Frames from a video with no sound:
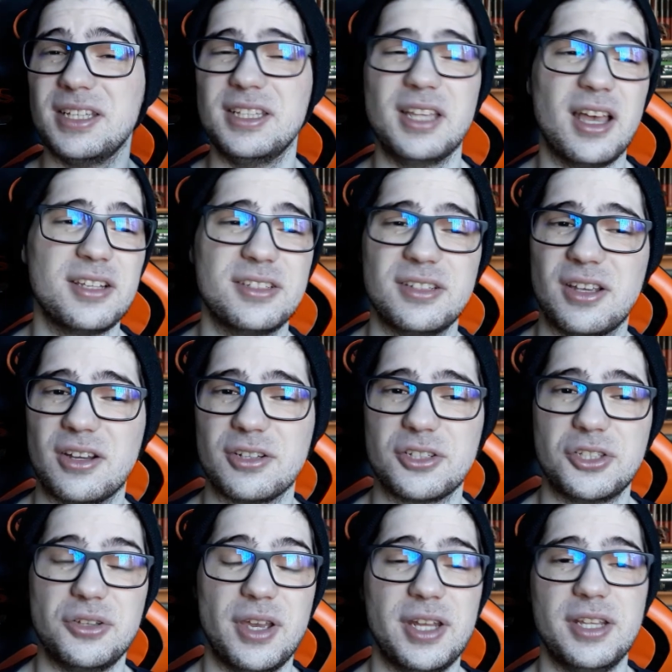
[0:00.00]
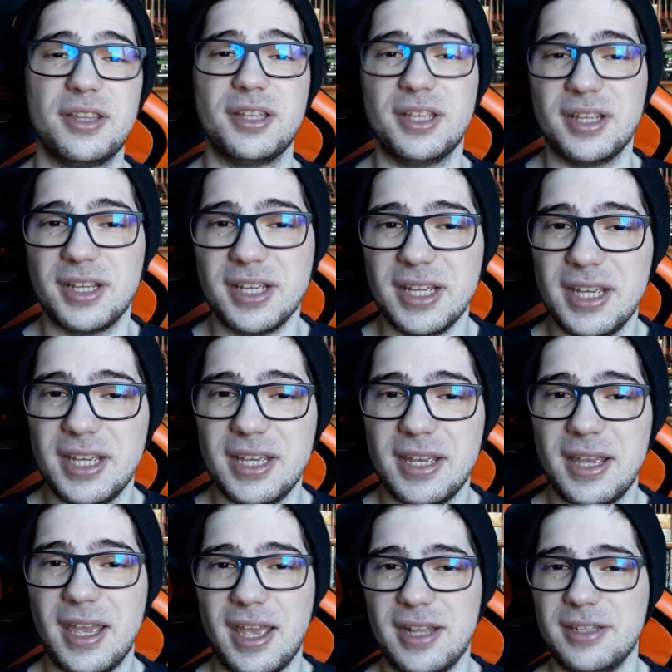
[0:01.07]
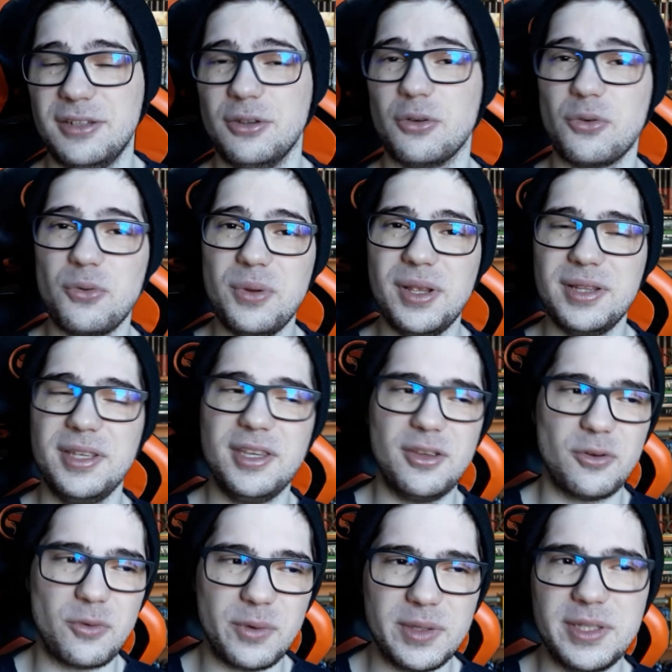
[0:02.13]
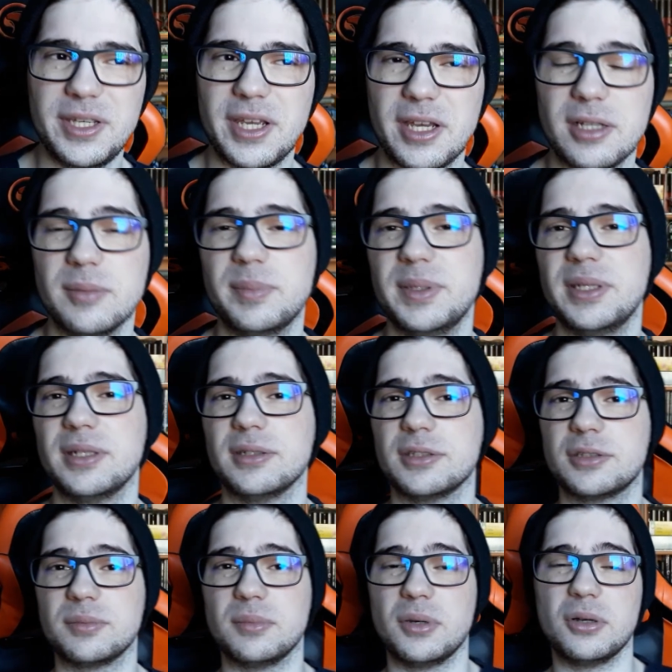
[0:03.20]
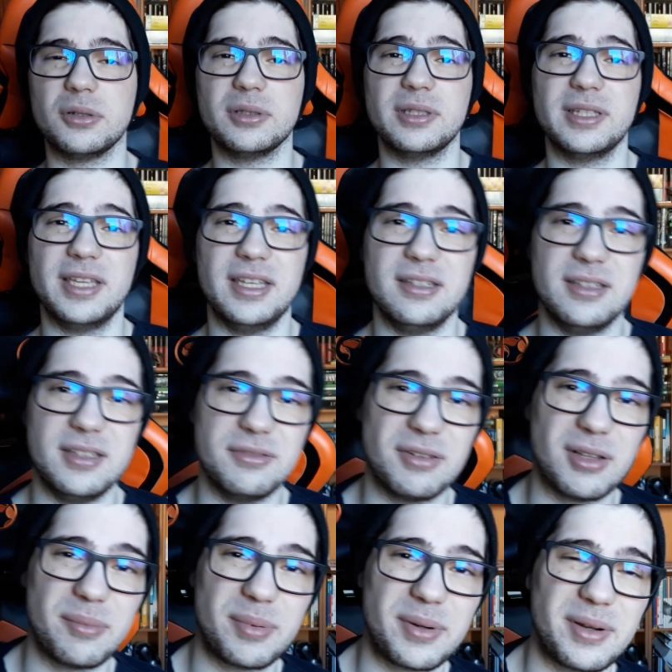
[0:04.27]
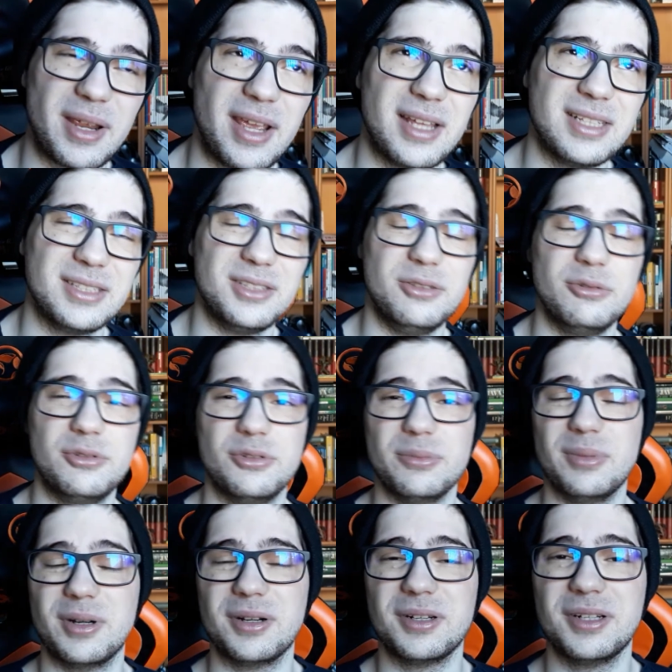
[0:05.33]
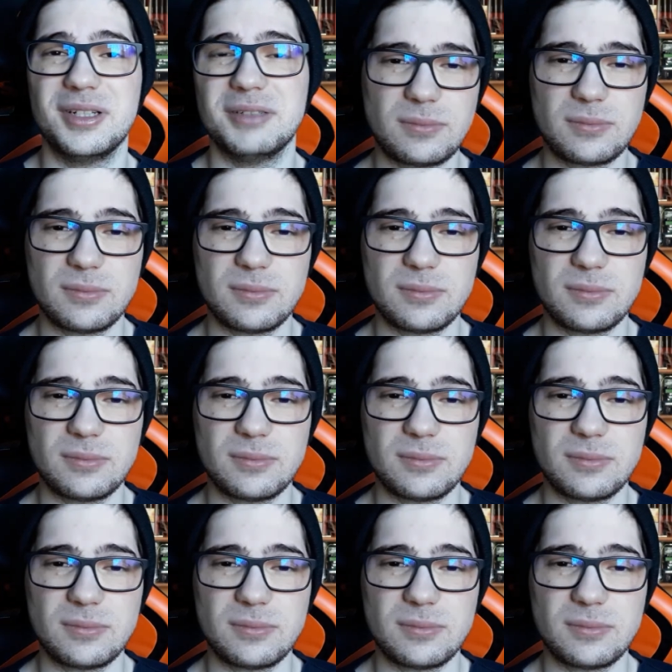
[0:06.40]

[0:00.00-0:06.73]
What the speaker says: It doesn't cost you anything and you're really helping a small indie developer and YouTuber